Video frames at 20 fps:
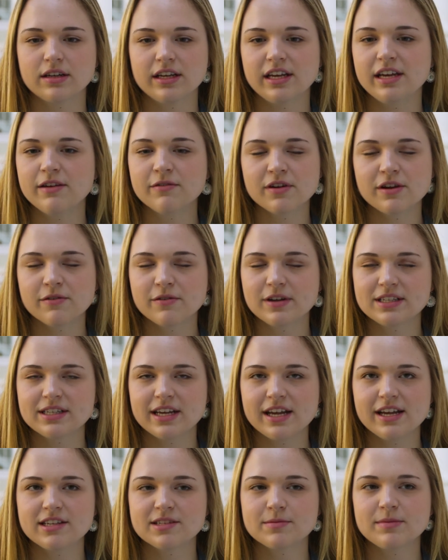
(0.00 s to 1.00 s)
even if it
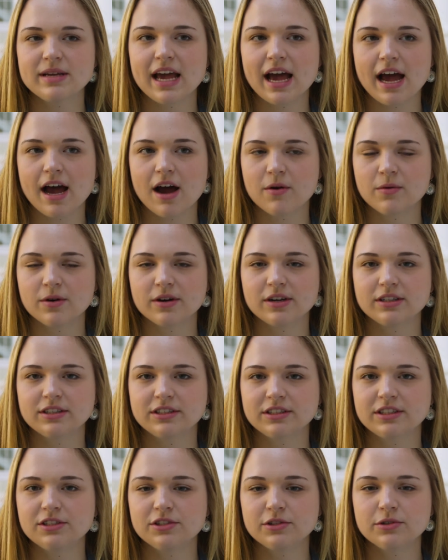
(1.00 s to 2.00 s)
takes me hours
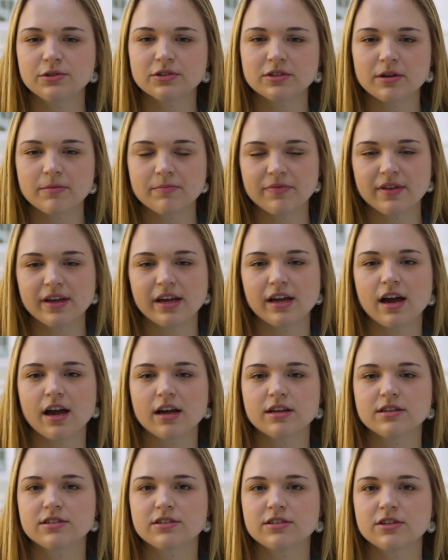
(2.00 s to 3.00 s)
to do something,
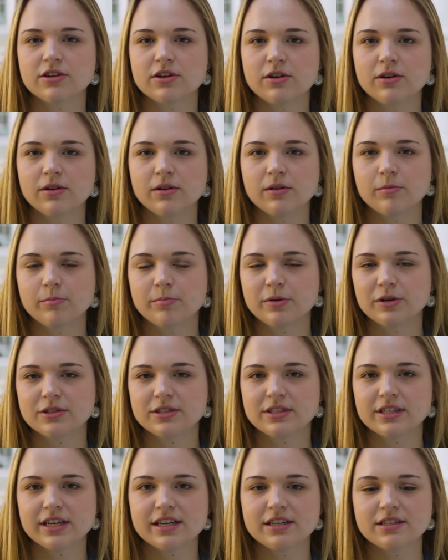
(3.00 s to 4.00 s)
I still
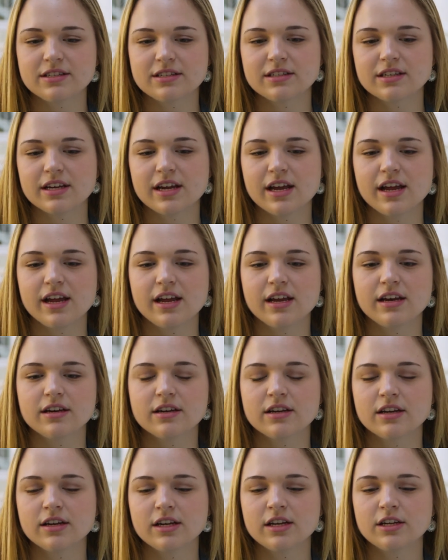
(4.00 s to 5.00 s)
persist and
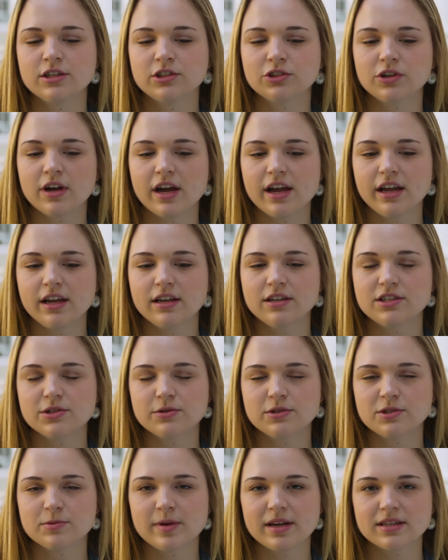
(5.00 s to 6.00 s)
try and do
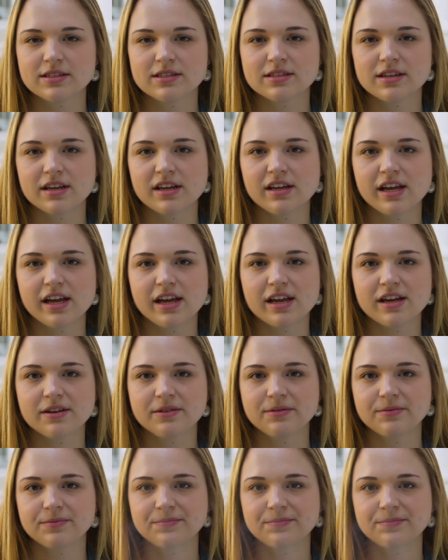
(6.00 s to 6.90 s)
as best as I can.